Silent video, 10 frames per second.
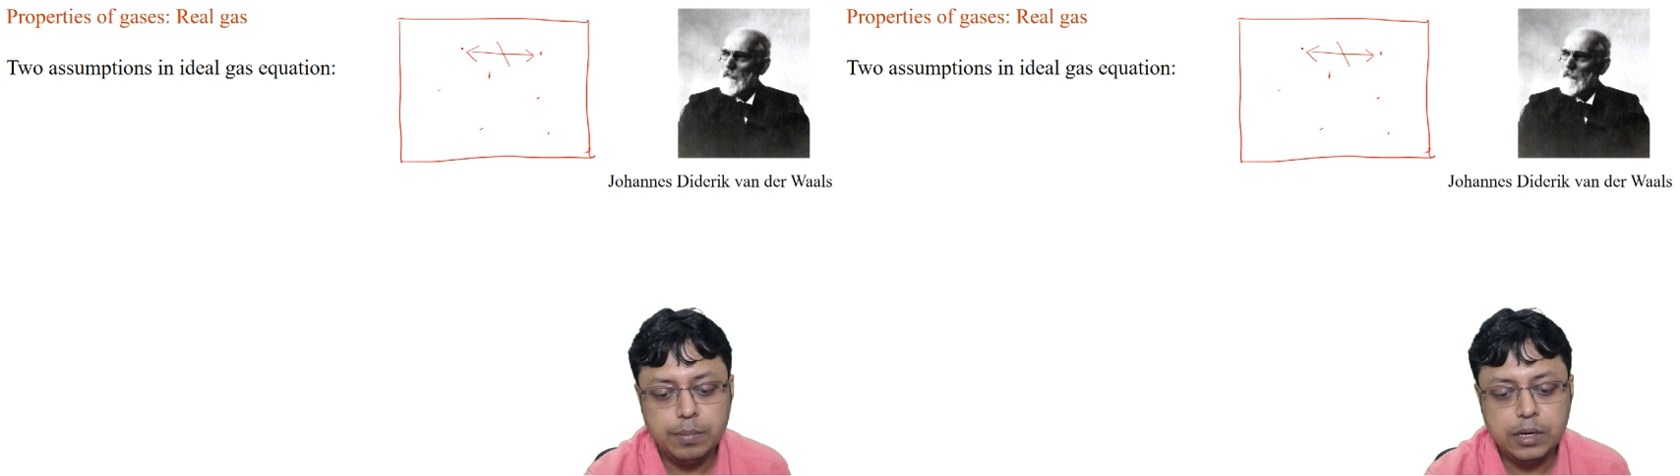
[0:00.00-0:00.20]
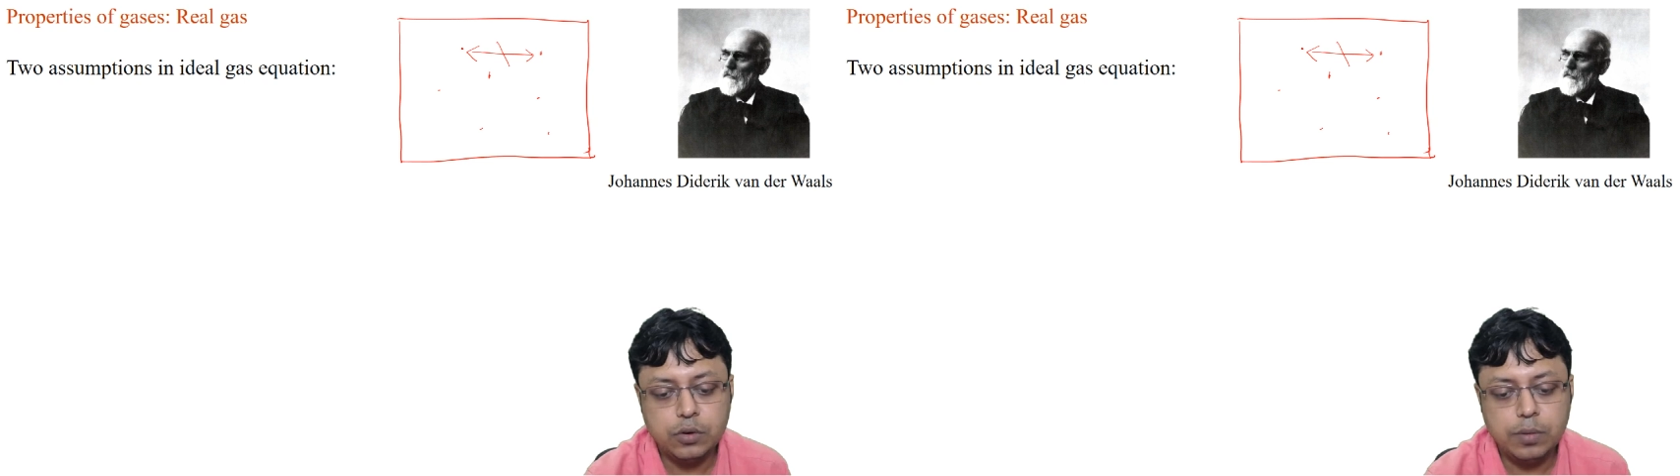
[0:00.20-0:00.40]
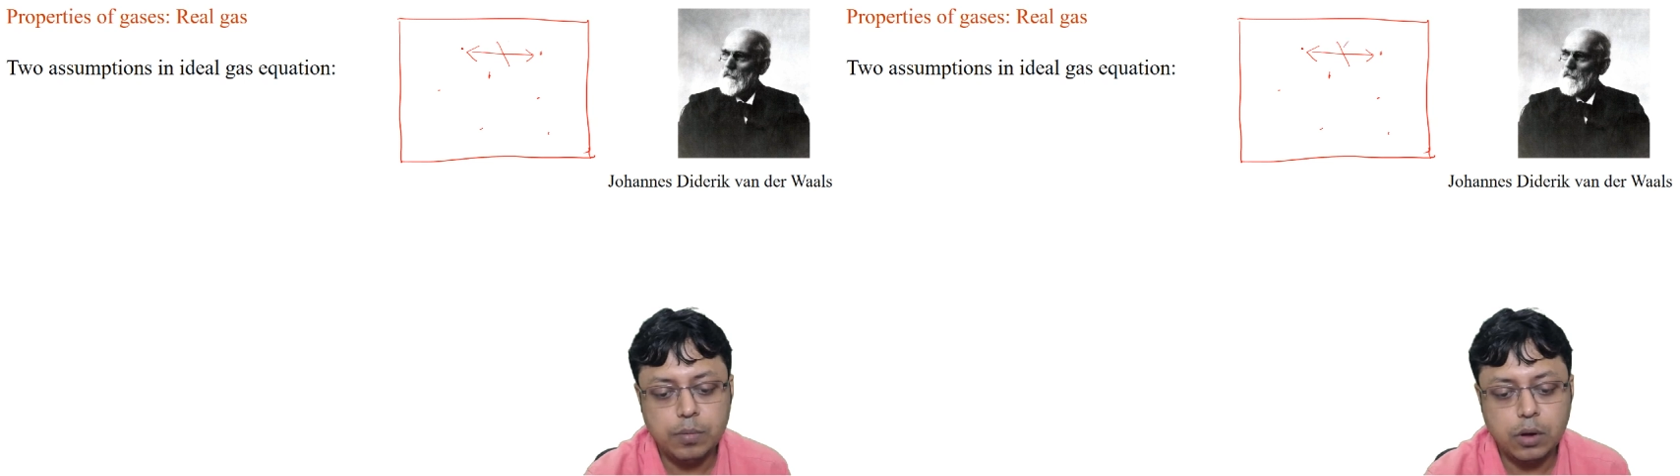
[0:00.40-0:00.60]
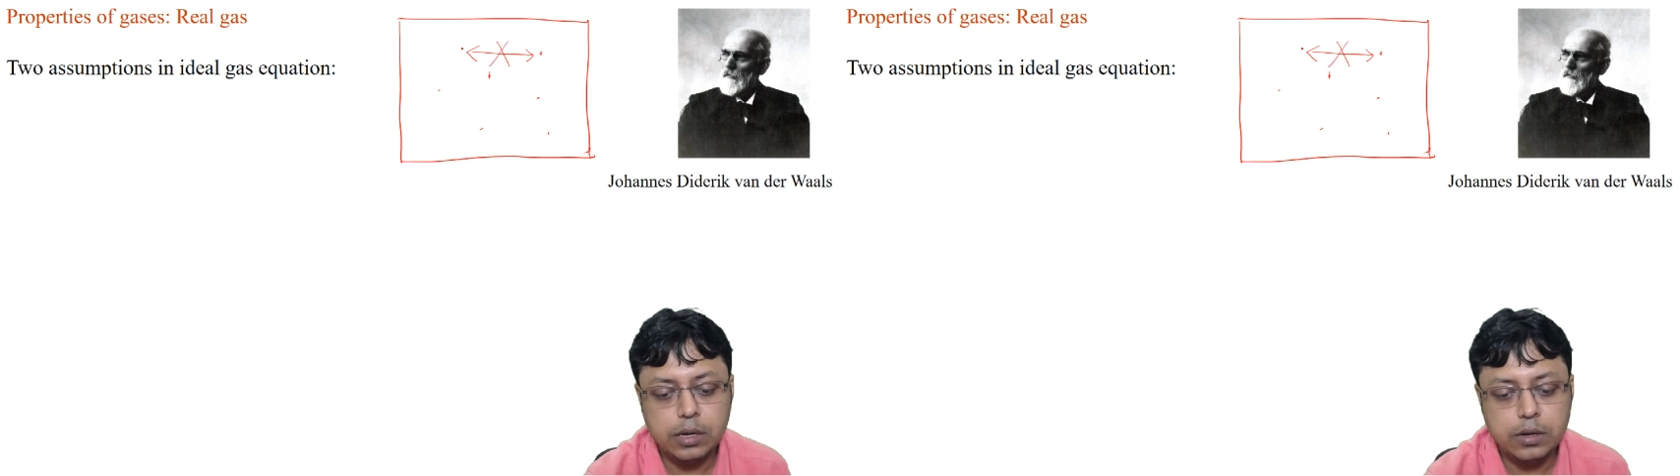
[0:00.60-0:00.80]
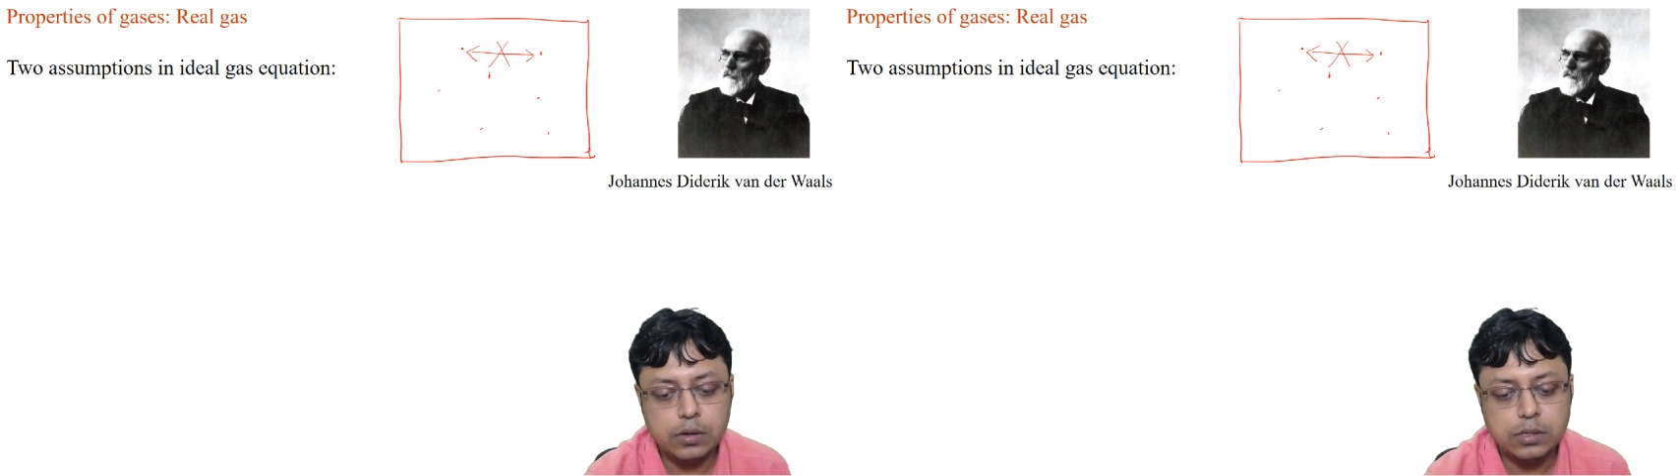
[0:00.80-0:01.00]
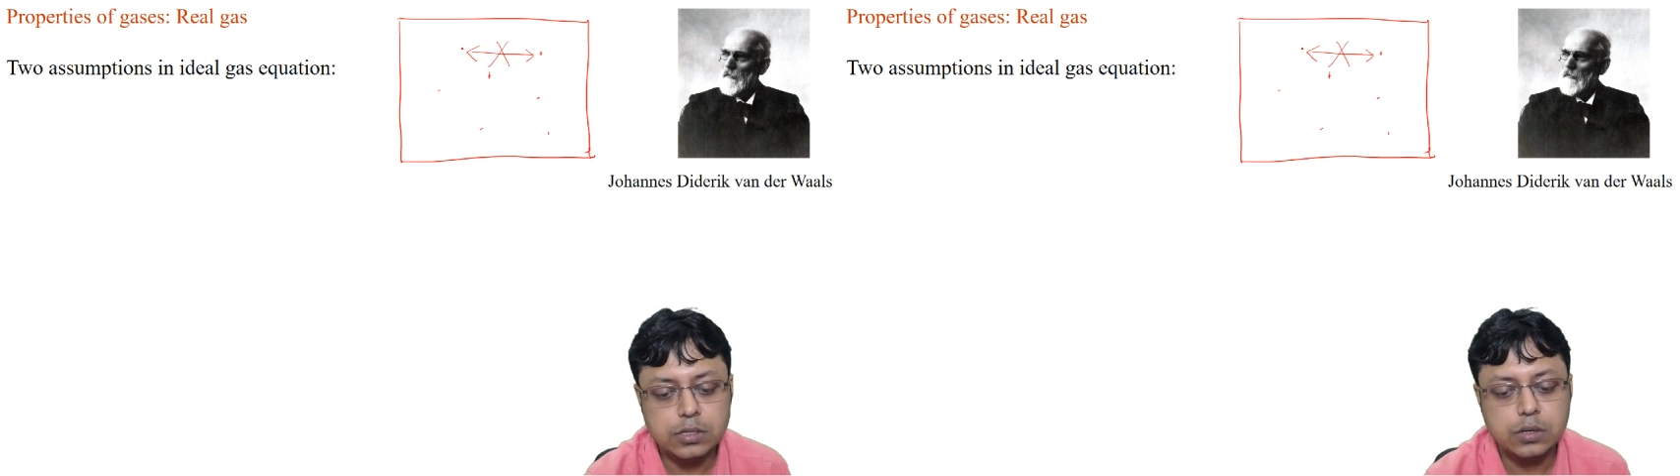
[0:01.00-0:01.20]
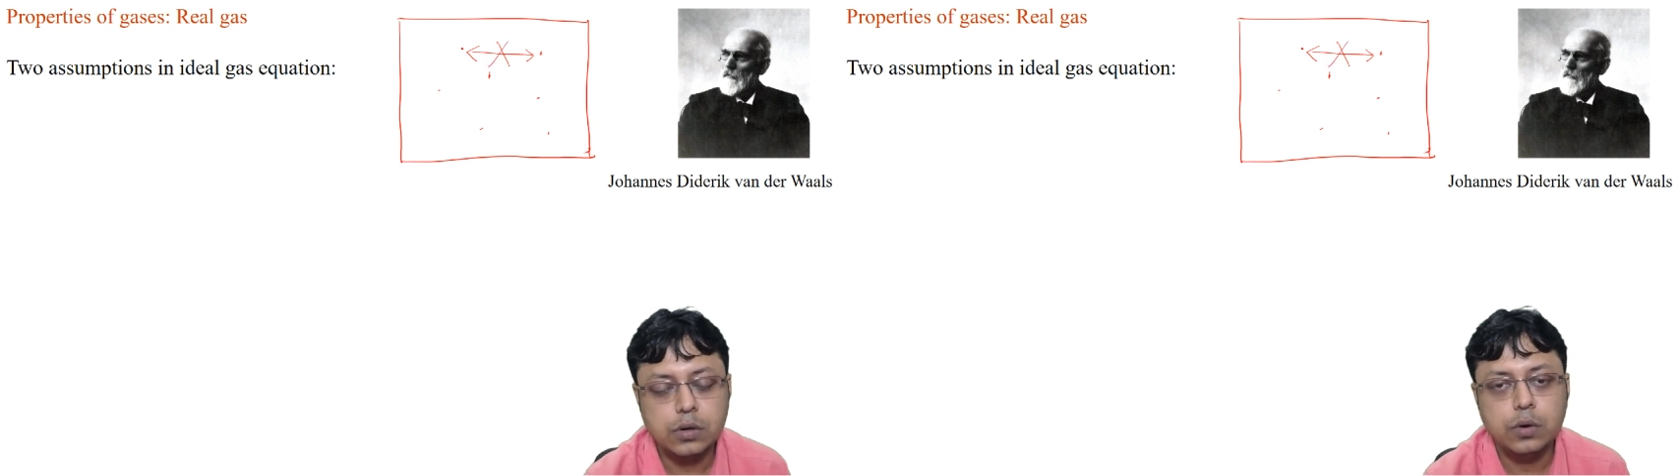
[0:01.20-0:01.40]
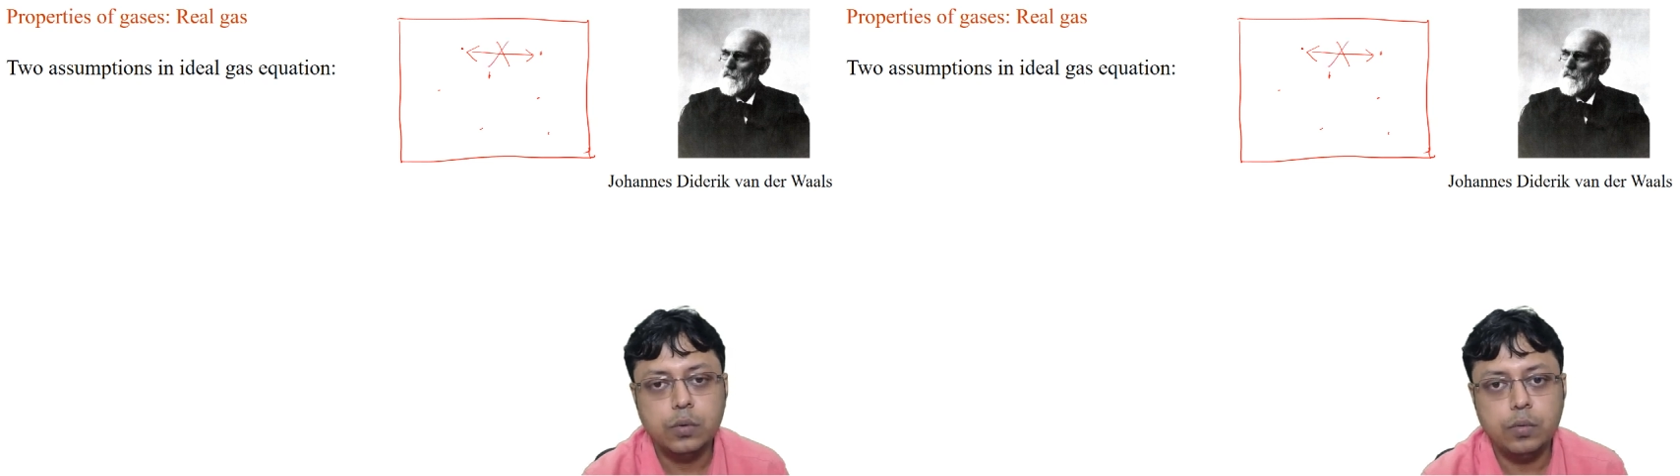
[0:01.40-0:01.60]
between molecules
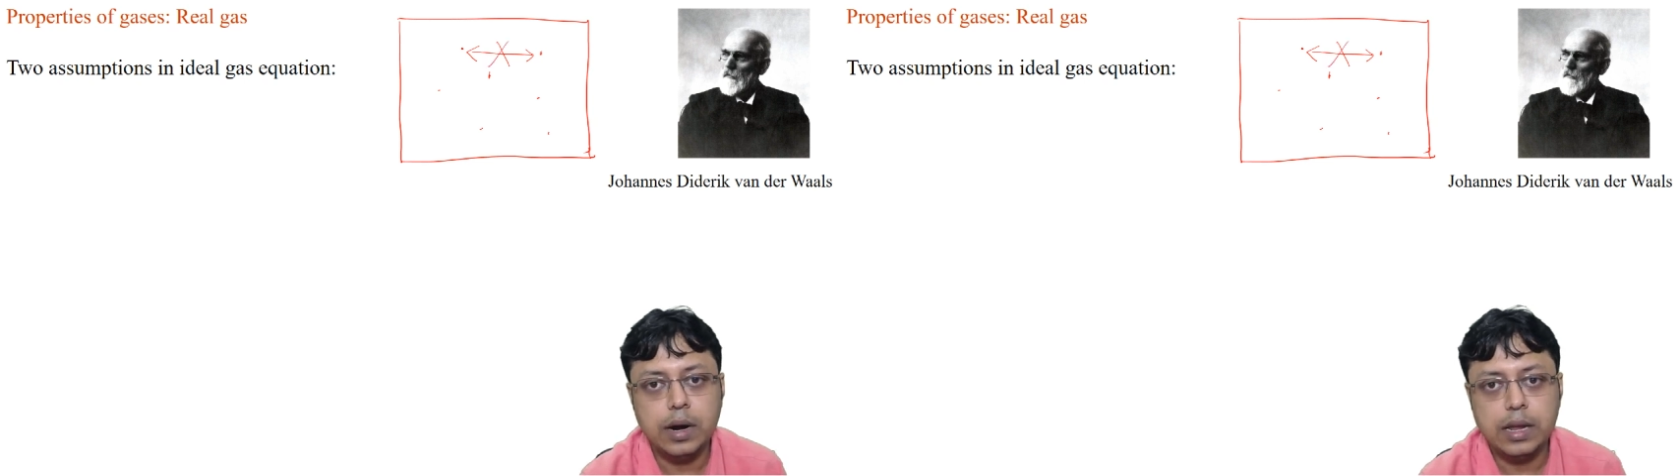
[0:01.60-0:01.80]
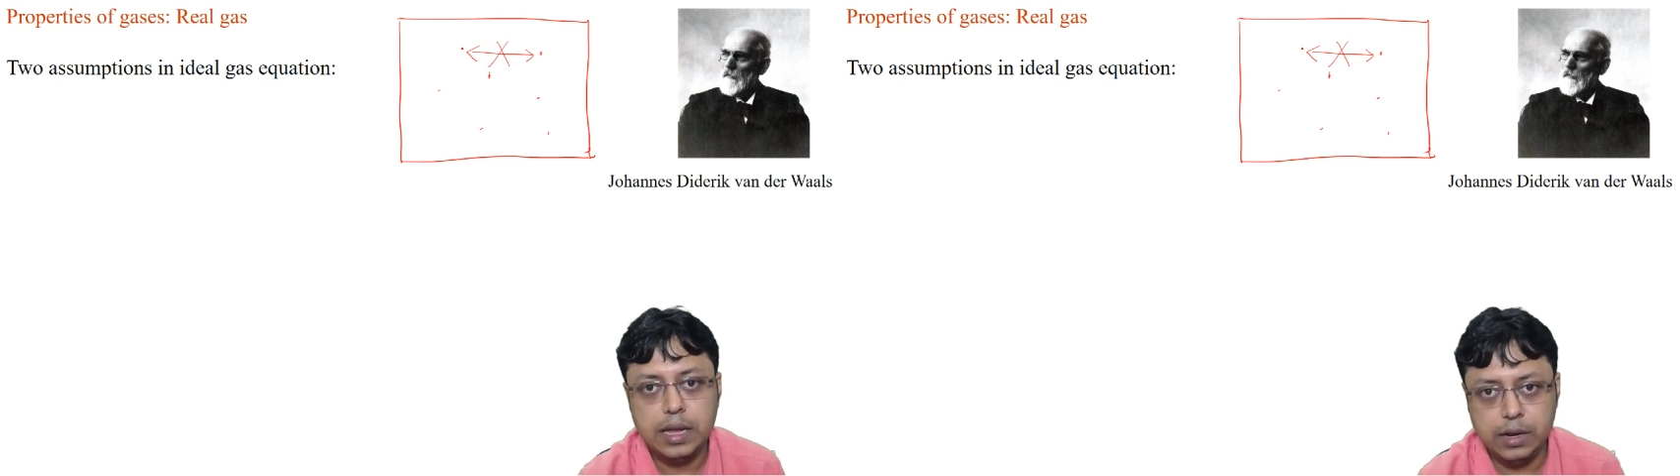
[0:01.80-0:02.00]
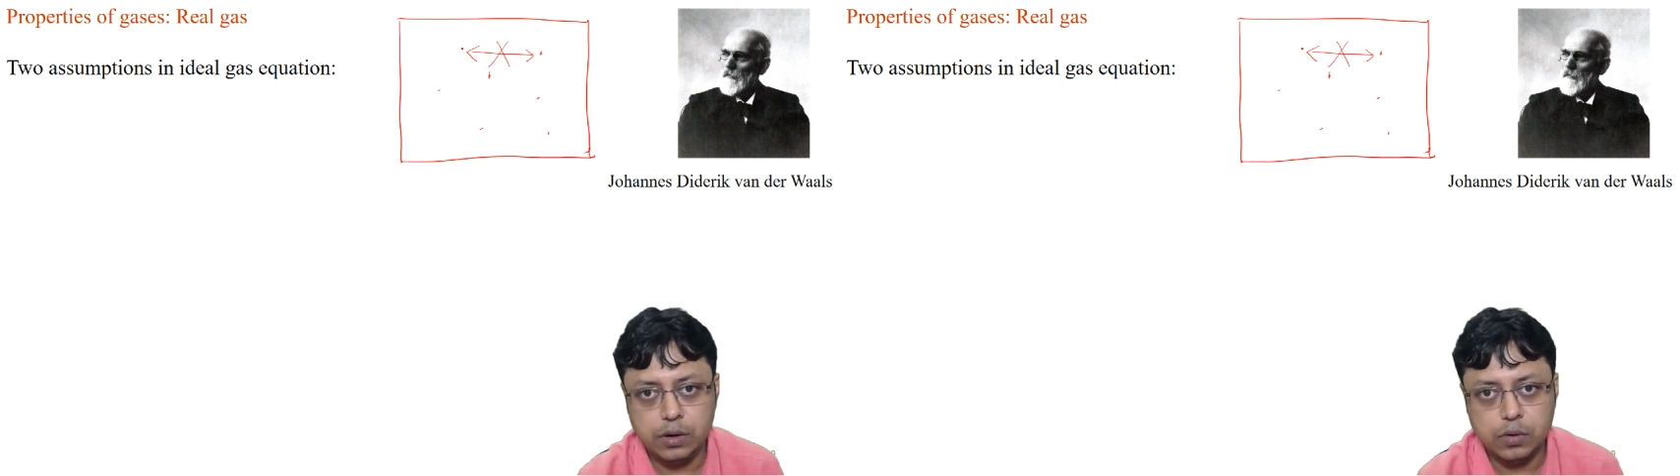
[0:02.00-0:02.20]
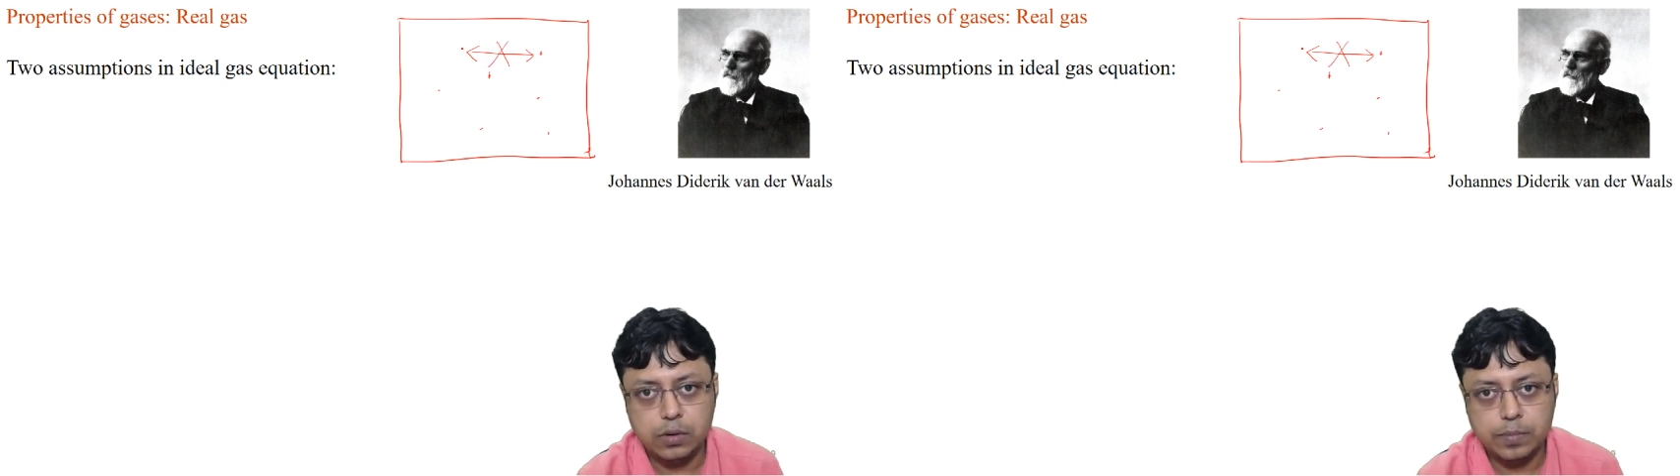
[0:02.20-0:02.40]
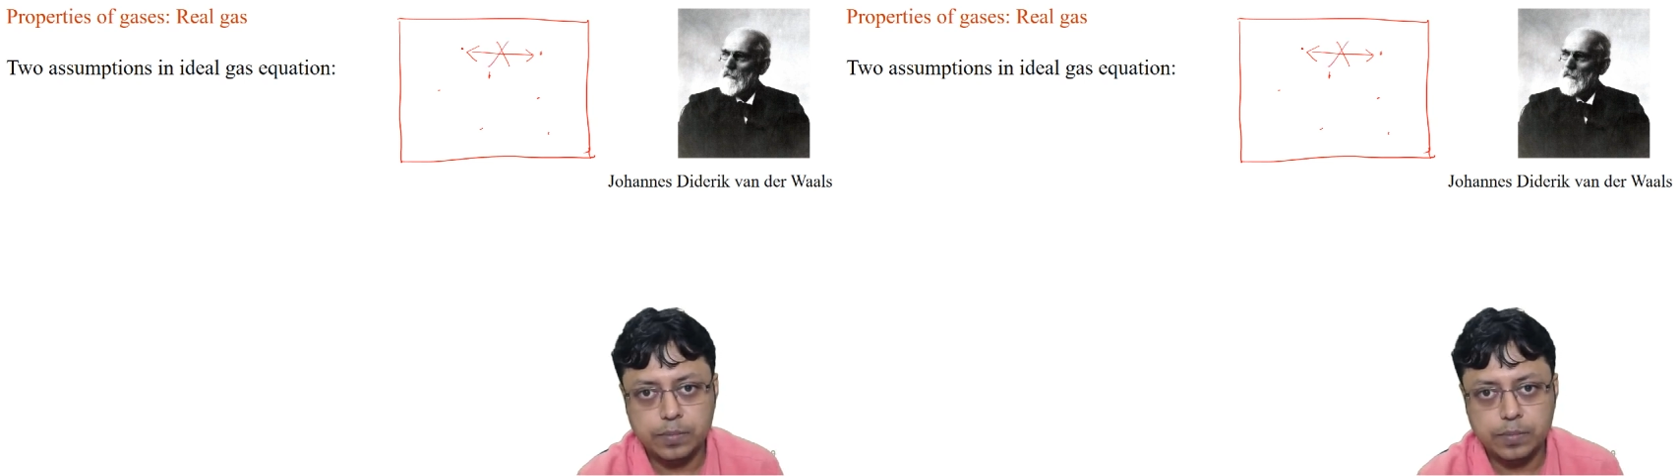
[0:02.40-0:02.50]
were ignored.